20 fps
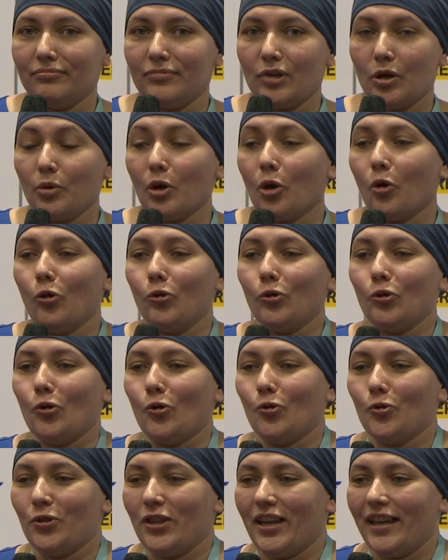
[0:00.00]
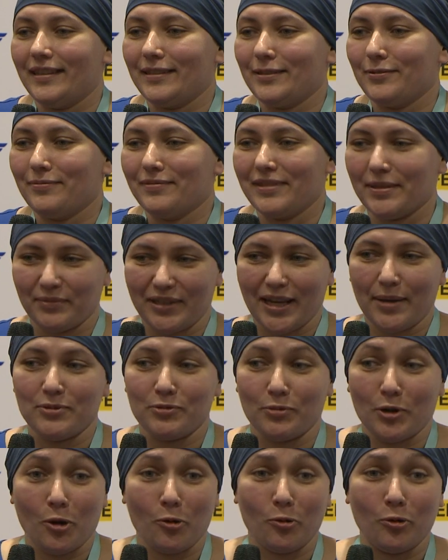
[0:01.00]
we all know that sometimes
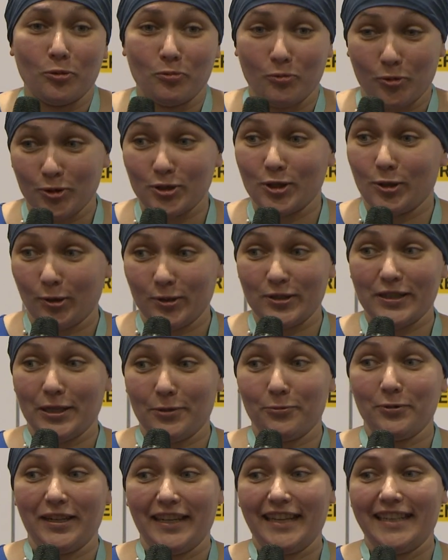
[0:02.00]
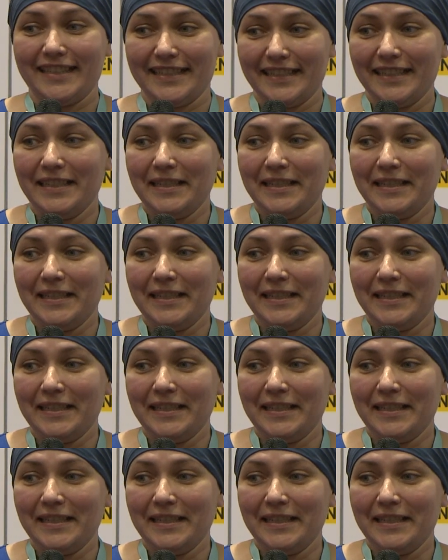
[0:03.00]
we hold more slots than we need.